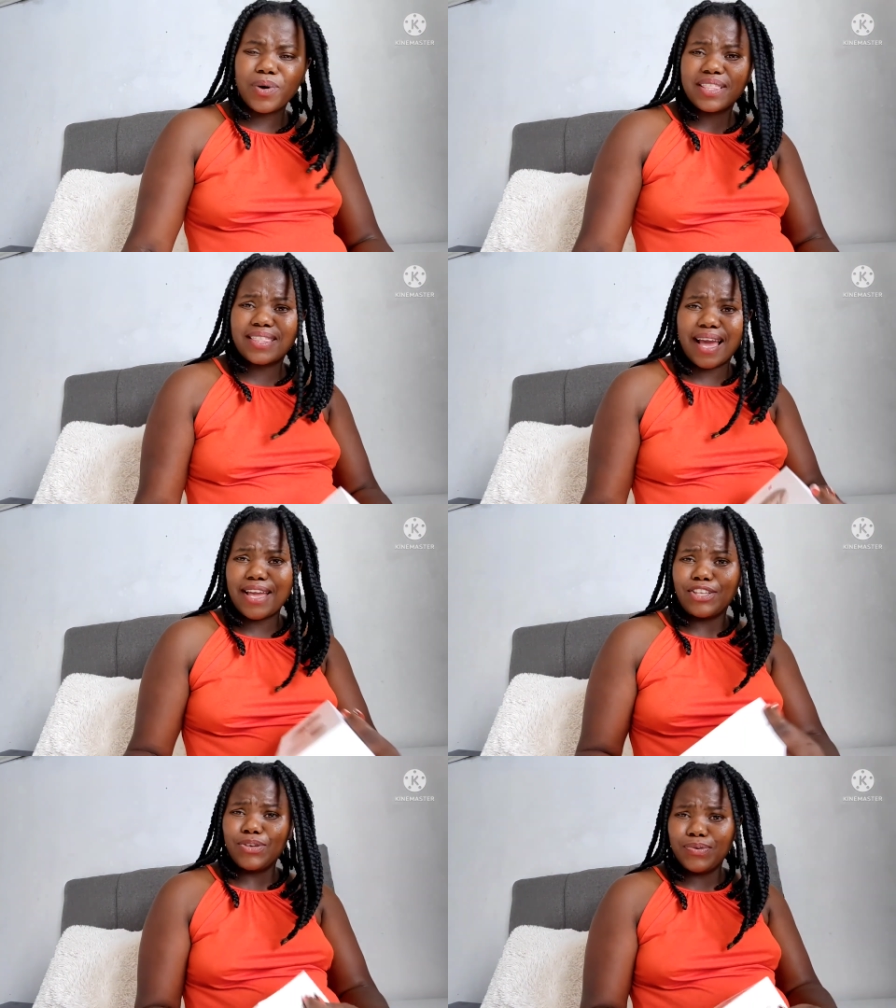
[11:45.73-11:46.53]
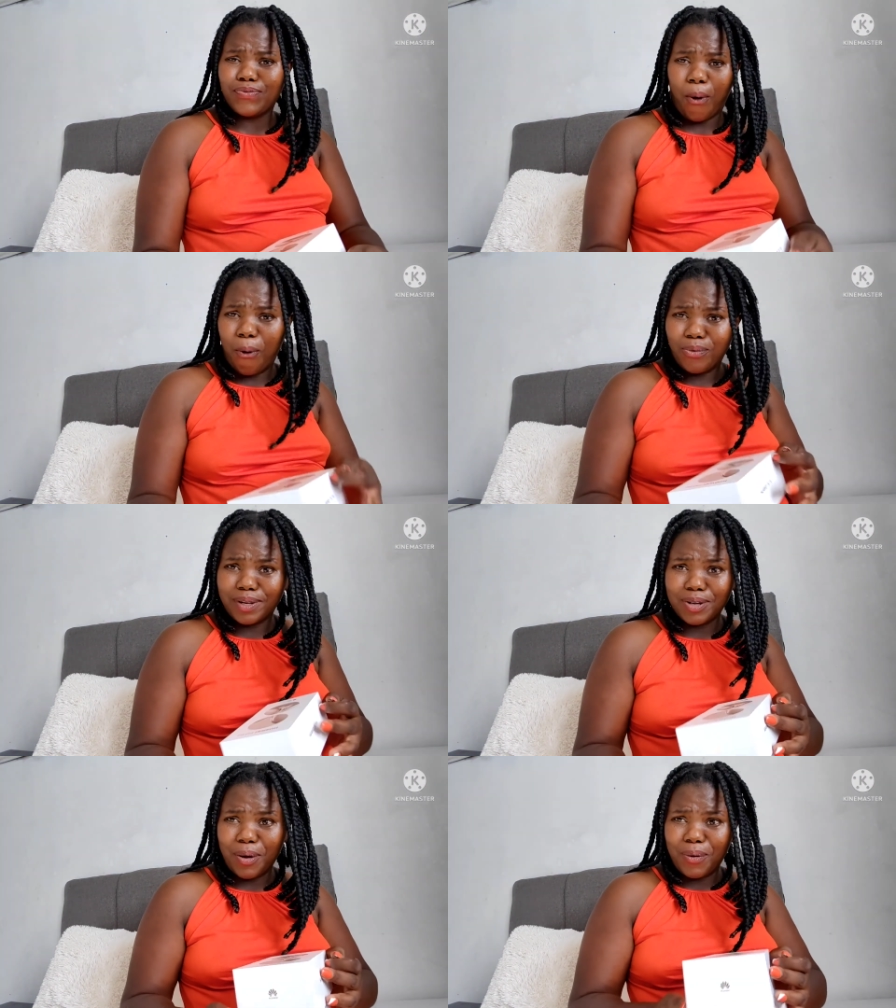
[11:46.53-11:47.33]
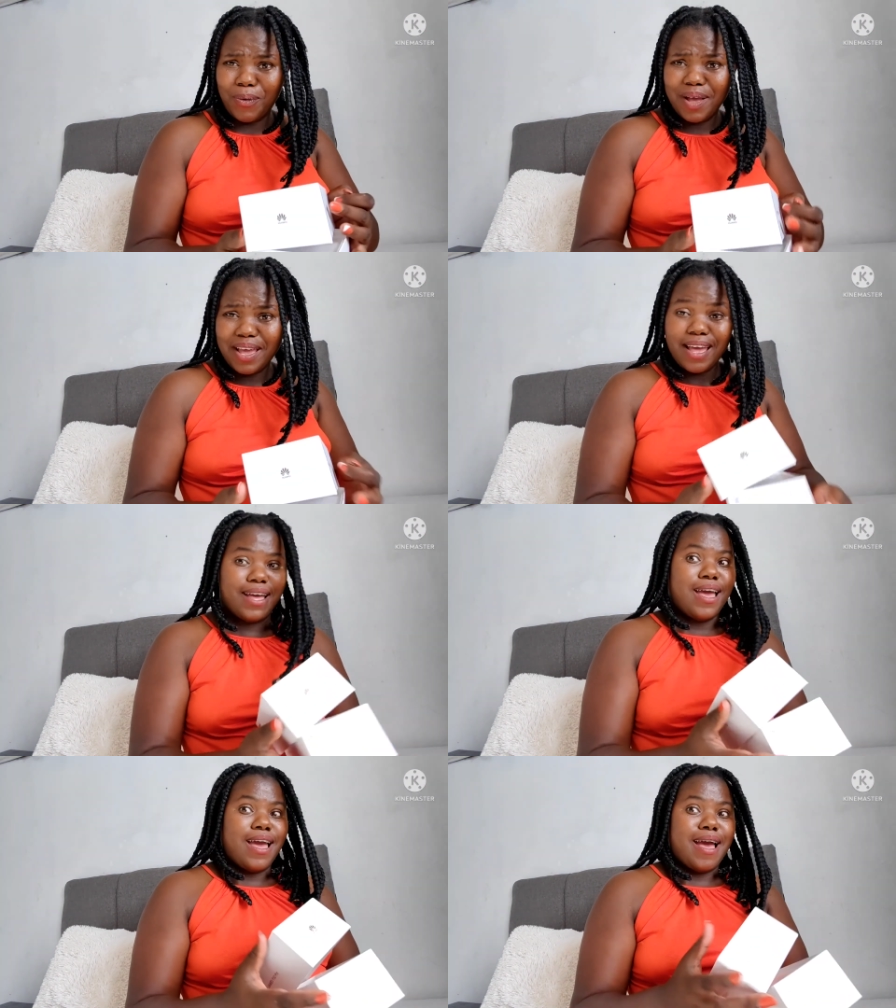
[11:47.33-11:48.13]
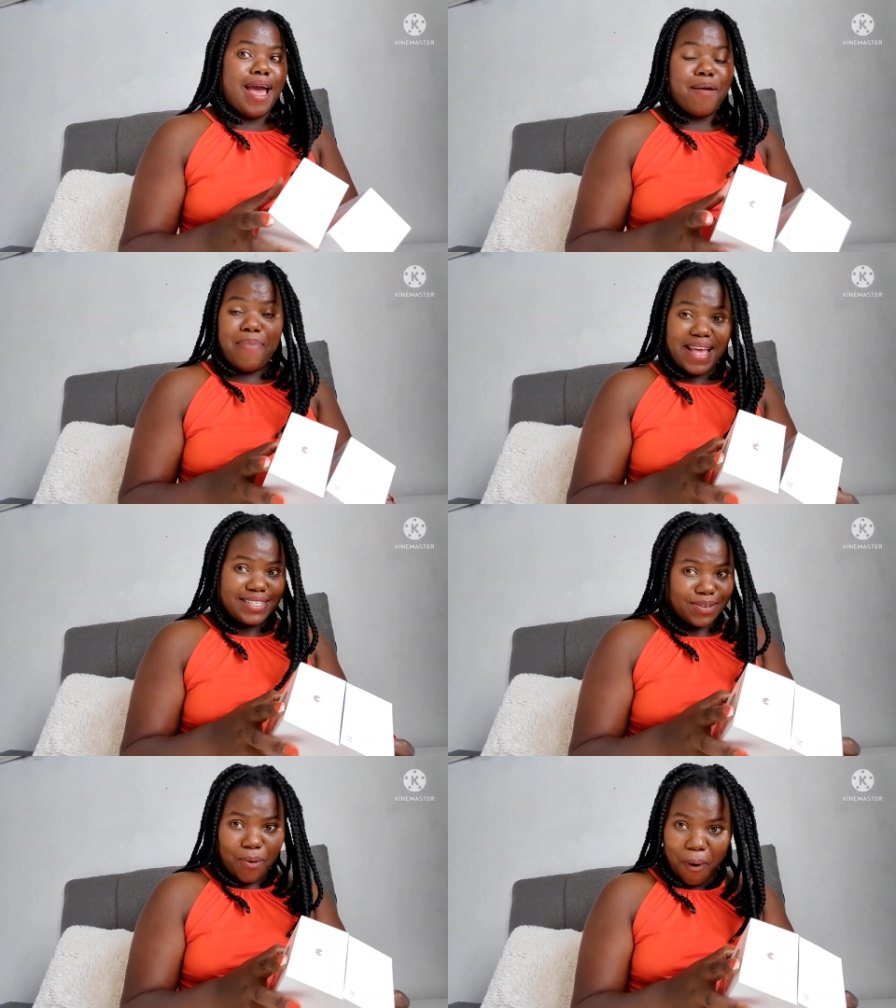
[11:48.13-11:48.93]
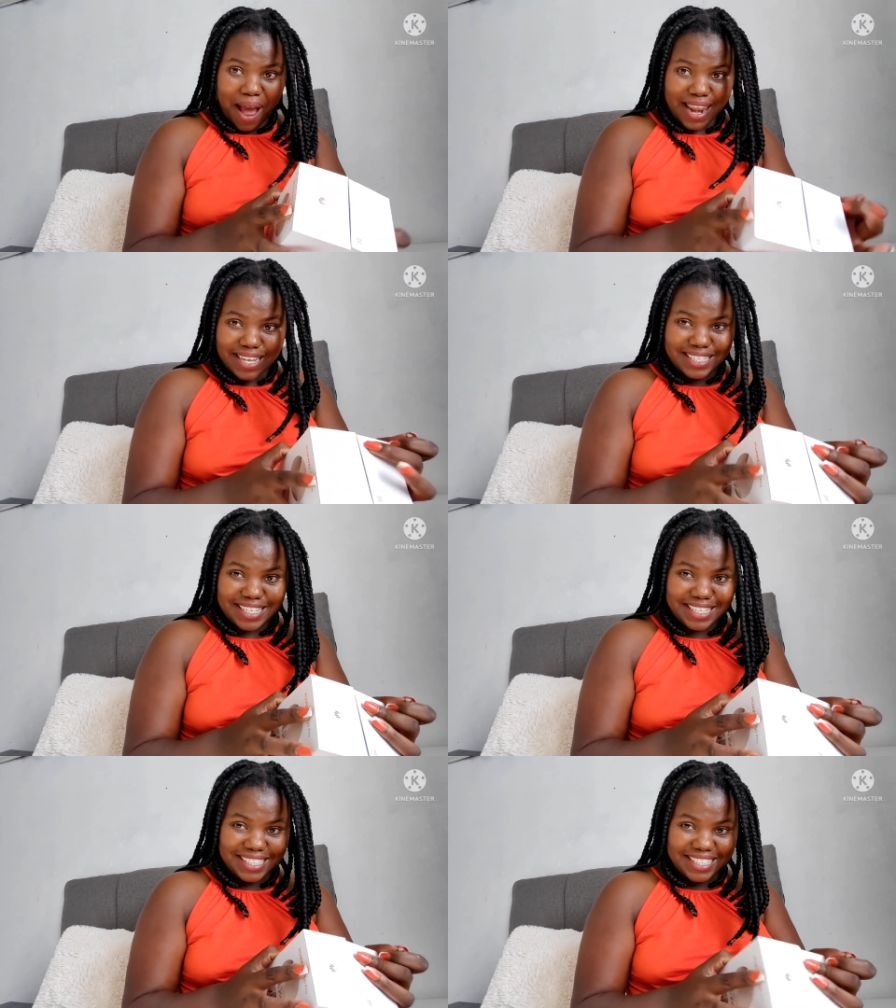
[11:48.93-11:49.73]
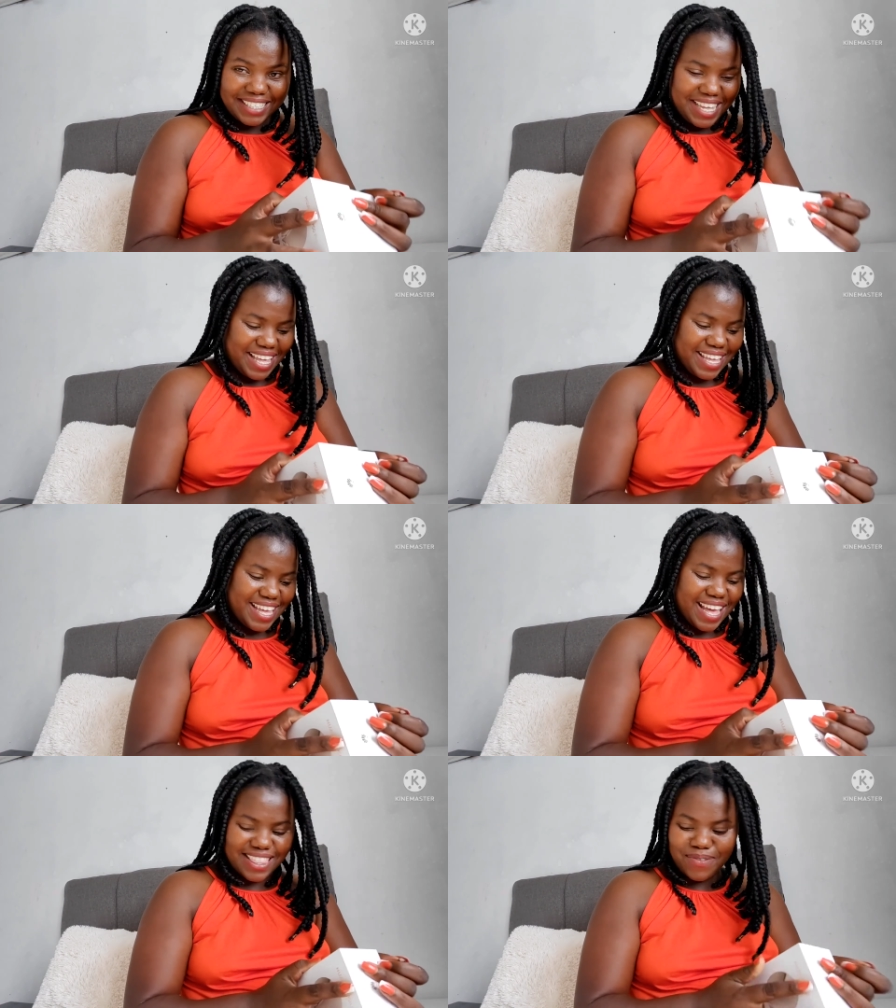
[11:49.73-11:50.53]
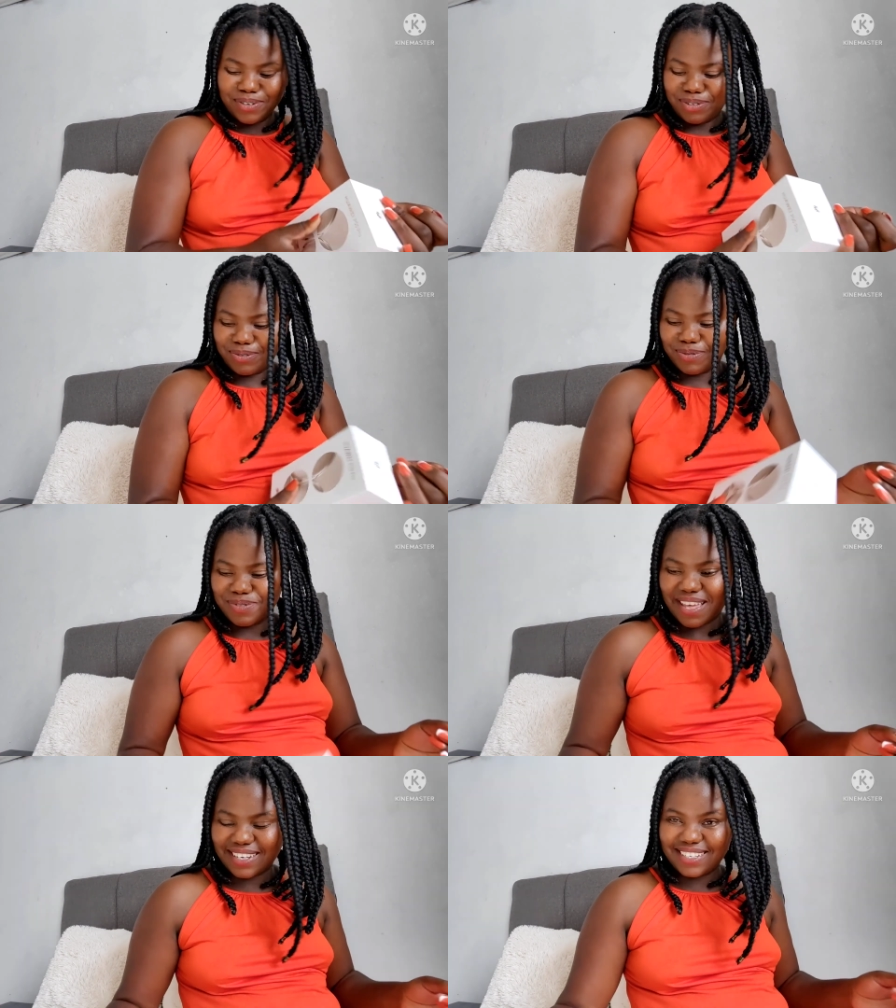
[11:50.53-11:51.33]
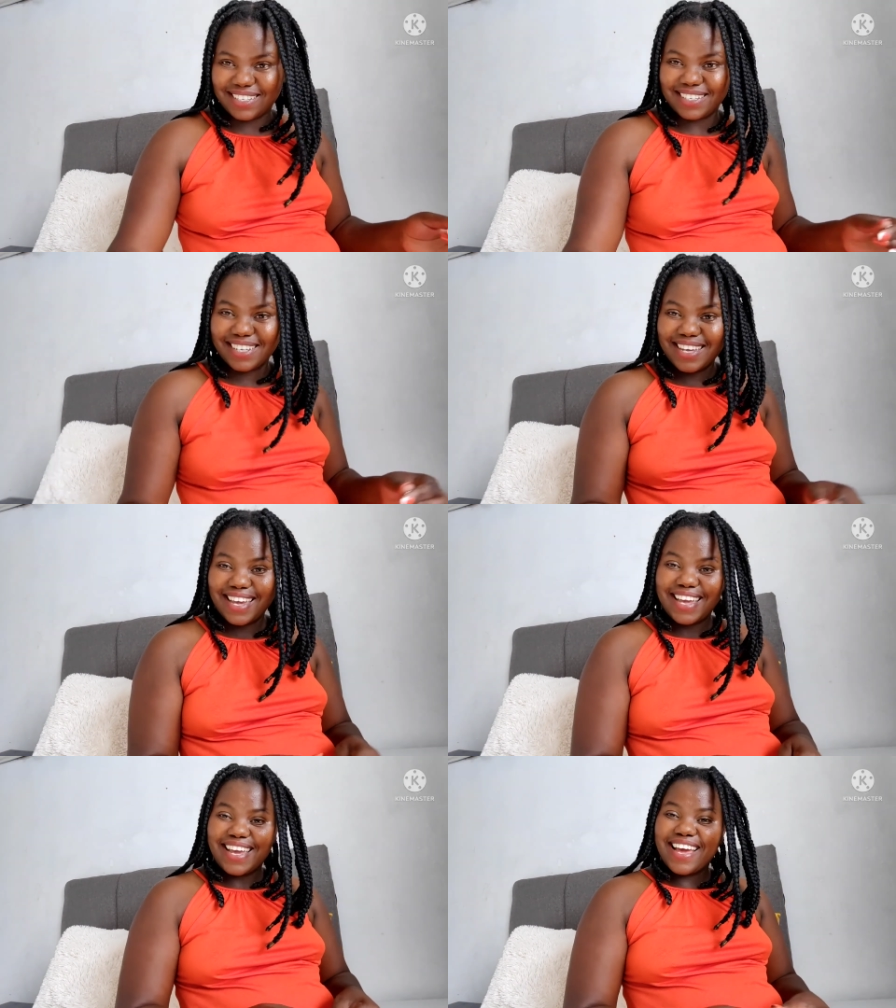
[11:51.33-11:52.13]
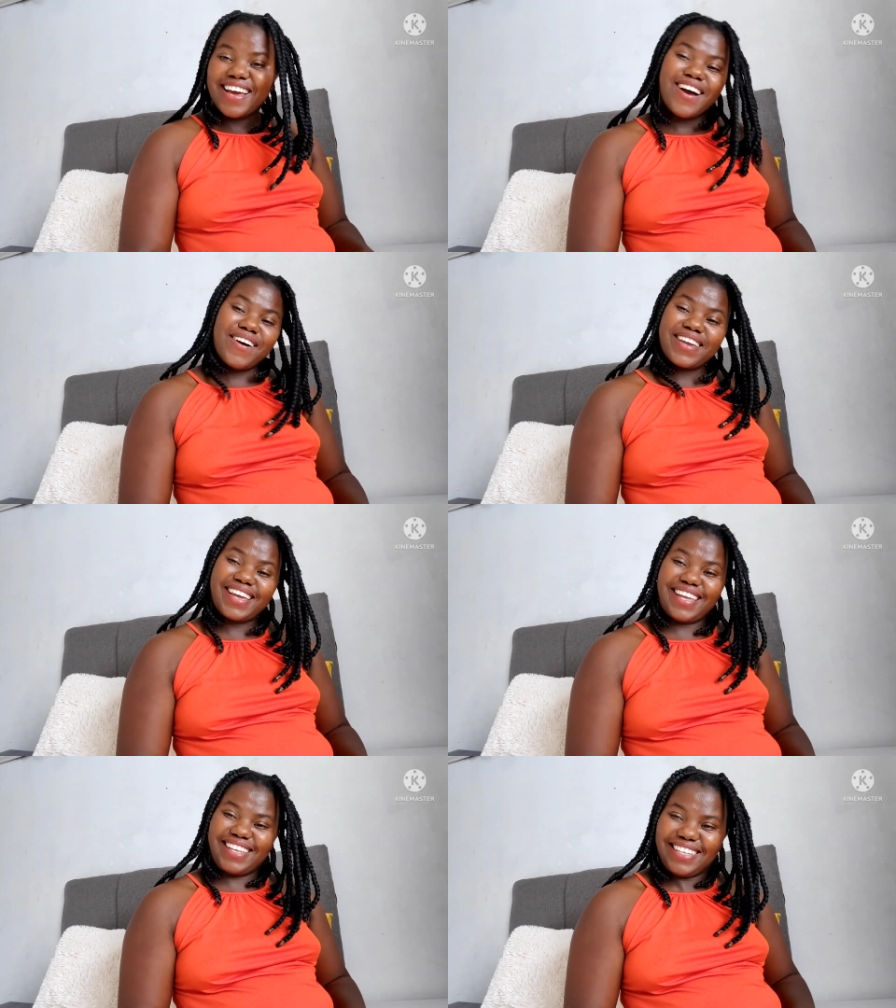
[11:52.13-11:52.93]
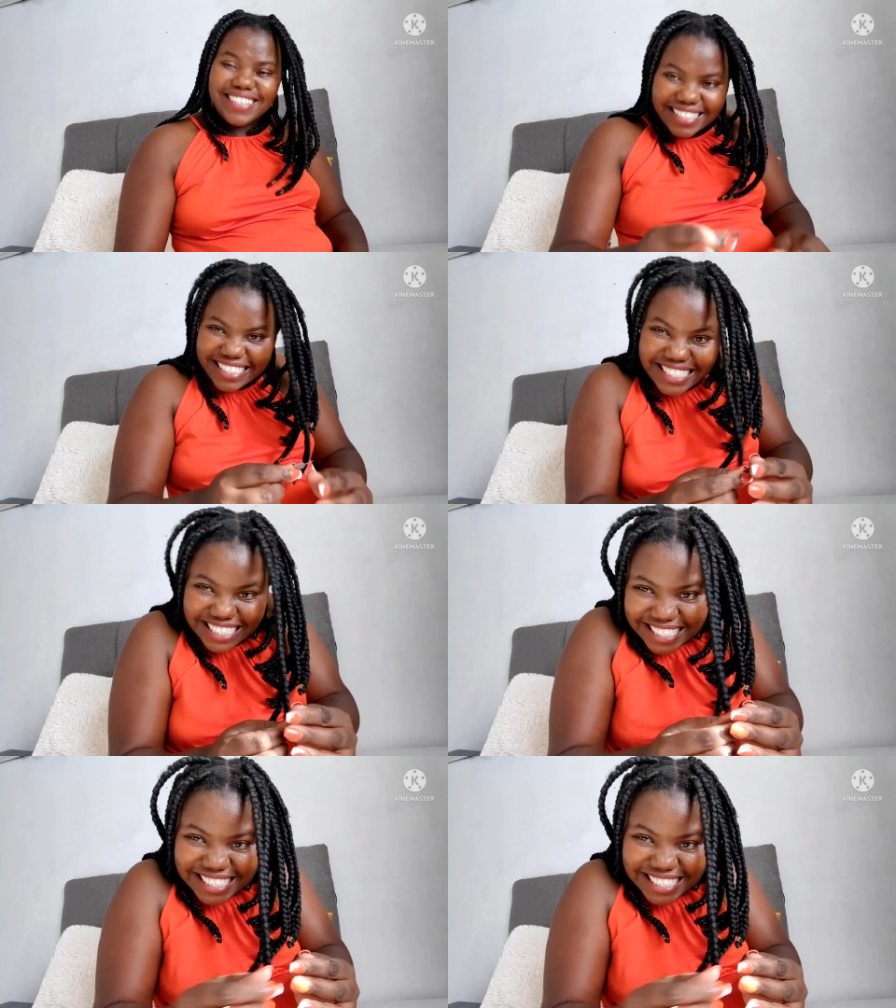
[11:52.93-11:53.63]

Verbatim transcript: with a new phone, you know, a better quality. I think we should do that. Okay.